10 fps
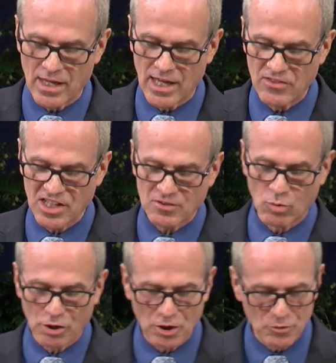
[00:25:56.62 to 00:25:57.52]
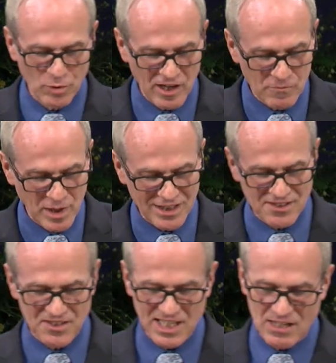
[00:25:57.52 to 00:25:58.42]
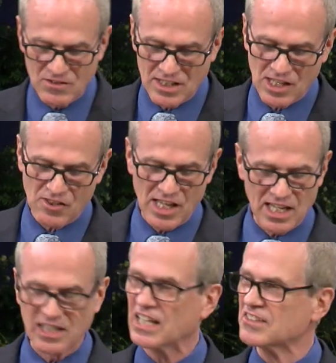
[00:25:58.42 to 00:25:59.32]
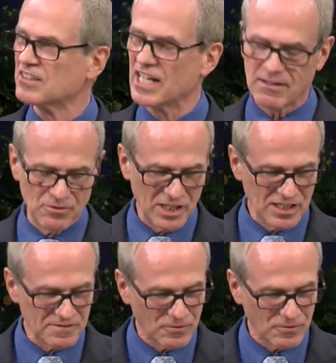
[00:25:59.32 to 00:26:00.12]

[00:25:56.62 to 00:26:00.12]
In this world, we have been deceived into thinking that slavery is